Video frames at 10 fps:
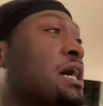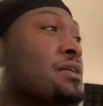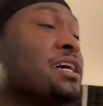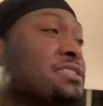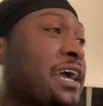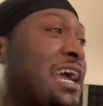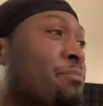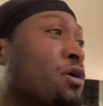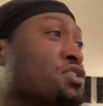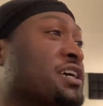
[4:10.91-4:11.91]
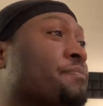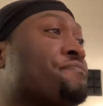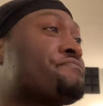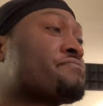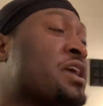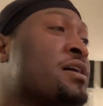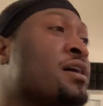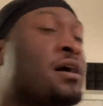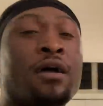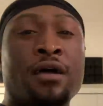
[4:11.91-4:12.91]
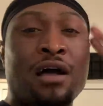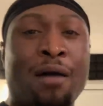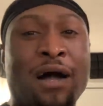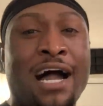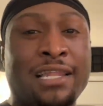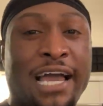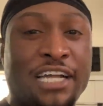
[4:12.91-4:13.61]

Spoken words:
This nigga ain't bullshitting. I'ma holler